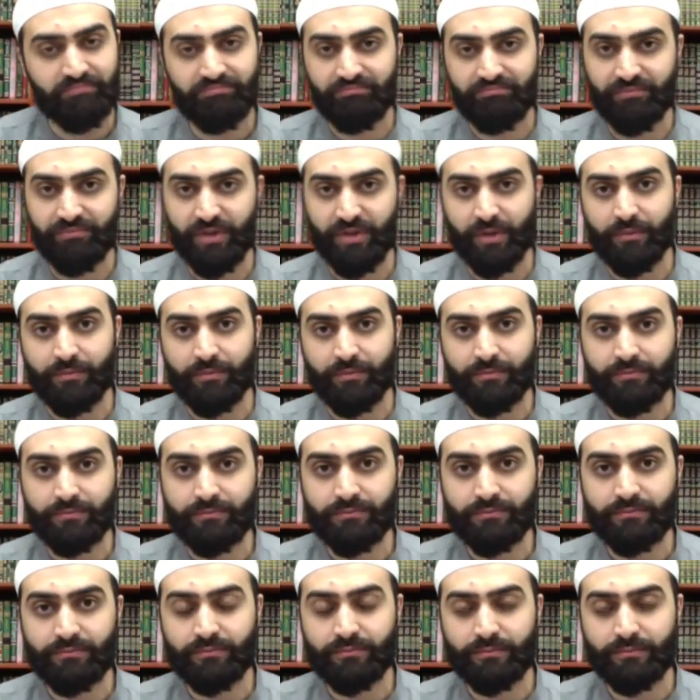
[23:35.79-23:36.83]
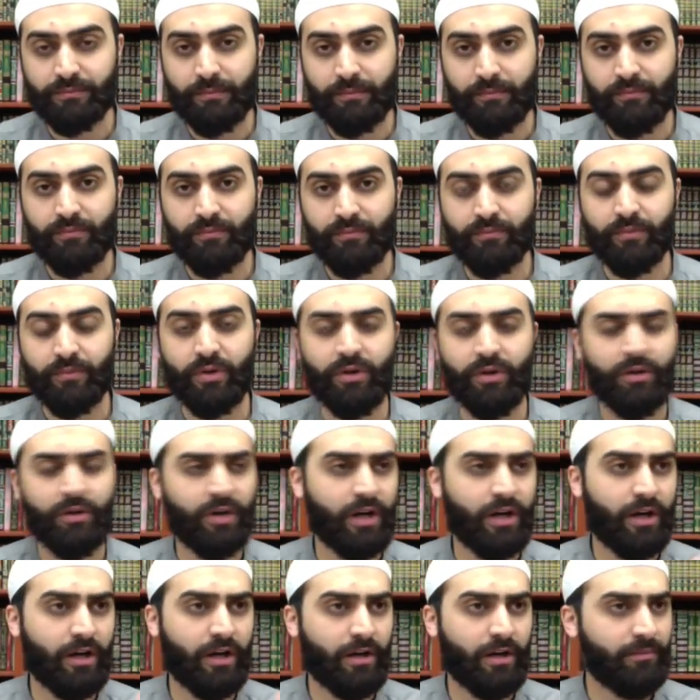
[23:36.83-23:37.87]
No. Or
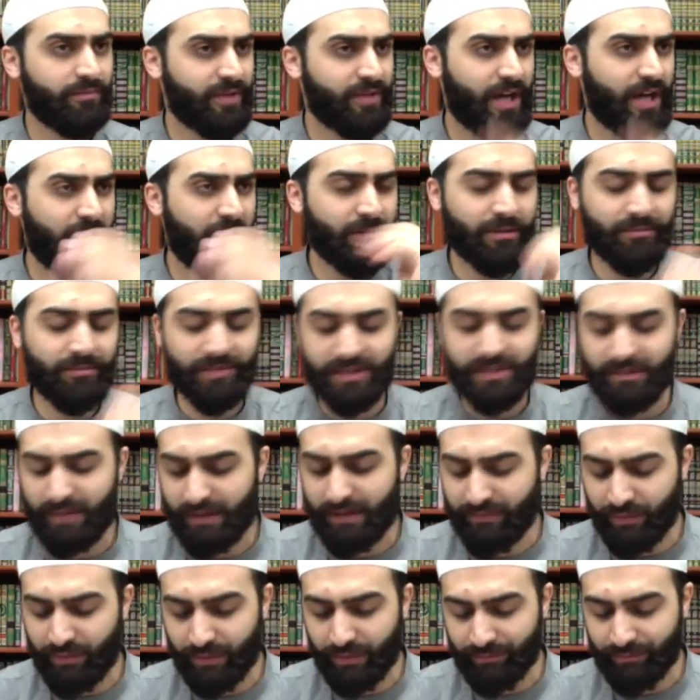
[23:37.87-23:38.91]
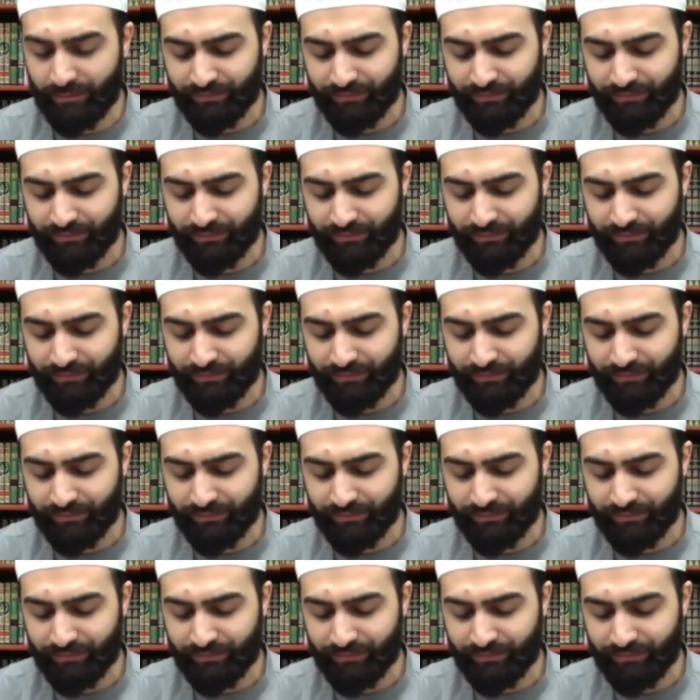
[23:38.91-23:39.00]
not Hamid Muslim, afwan.